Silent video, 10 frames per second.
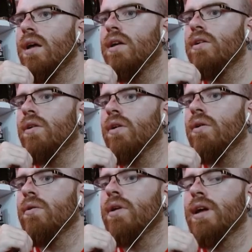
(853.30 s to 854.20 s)
There you
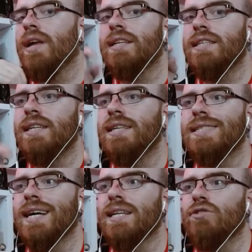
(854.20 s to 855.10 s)
go. She's
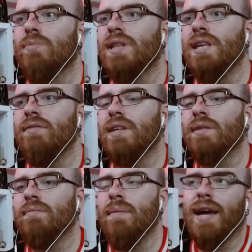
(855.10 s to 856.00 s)
starting to believe that
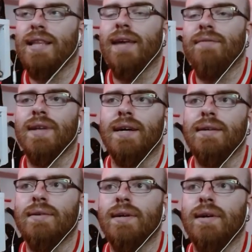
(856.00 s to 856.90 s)
he might have
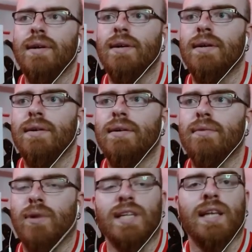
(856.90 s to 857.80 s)
done
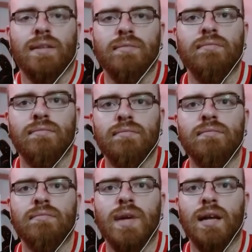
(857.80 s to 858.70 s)
what he did,
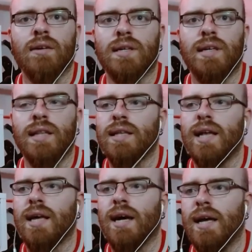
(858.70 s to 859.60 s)
you know, killing
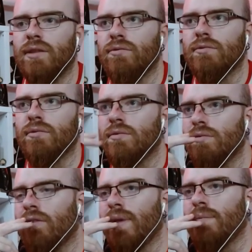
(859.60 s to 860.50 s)
that guy to
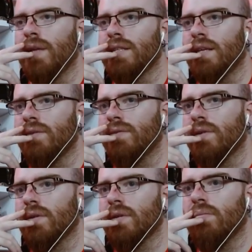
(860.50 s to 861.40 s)
get out of that place alive.
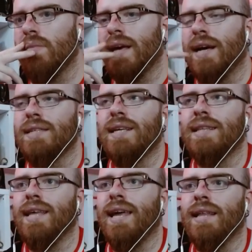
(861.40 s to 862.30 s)
Because he
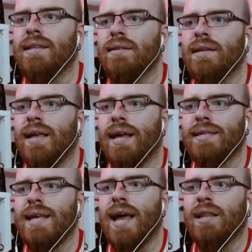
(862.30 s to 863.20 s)
did
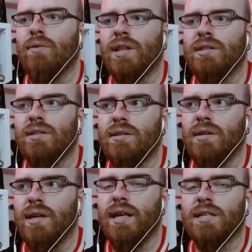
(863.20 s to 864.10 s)
exactly what
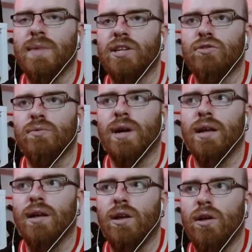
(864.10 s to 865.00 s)
he is mentioned to her.